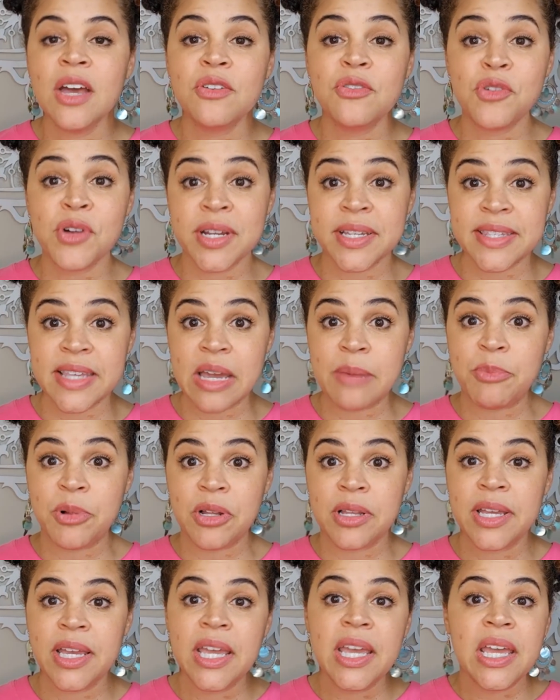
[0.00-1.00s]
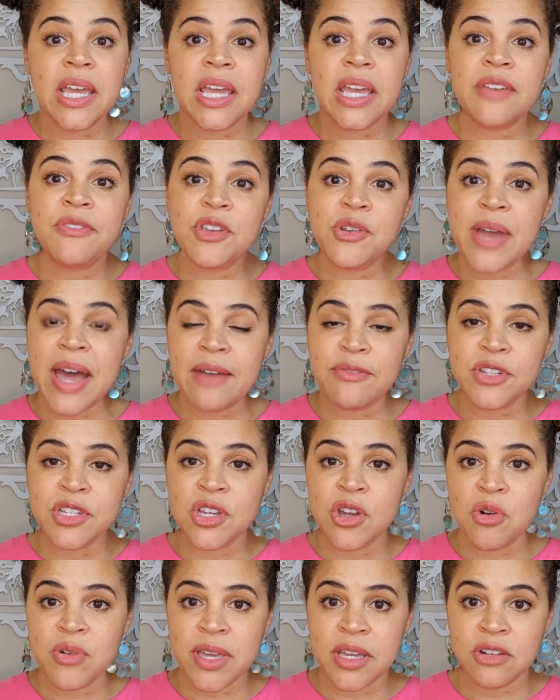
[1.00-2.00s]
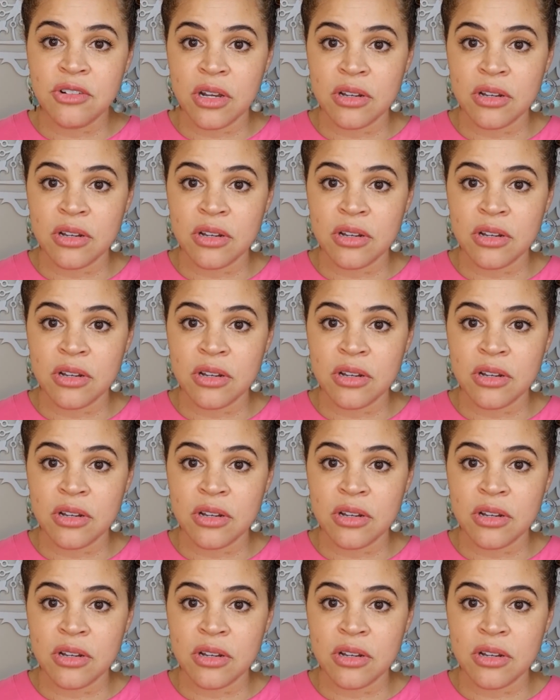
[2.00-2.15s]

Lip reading: For example, if you have to go get